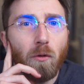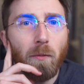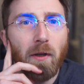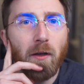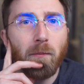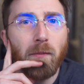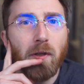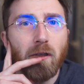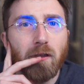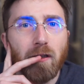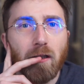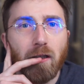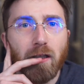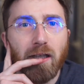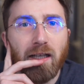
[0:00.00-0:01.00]
What about a
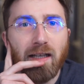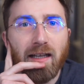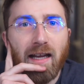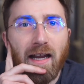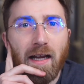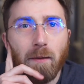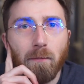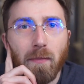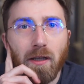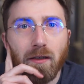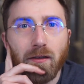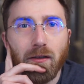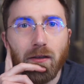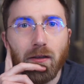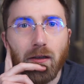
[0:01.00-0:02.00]
military
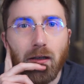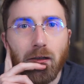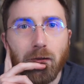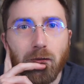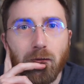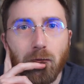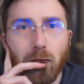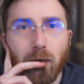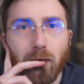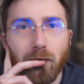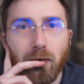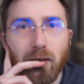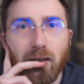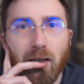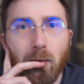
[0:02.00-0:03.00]
encampment as sort
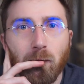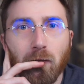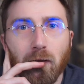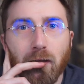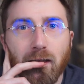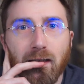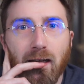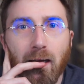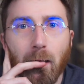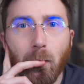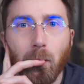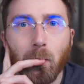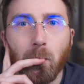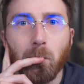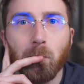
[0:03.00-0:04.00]
of a temporary
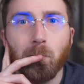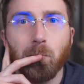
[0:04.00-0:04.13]
town?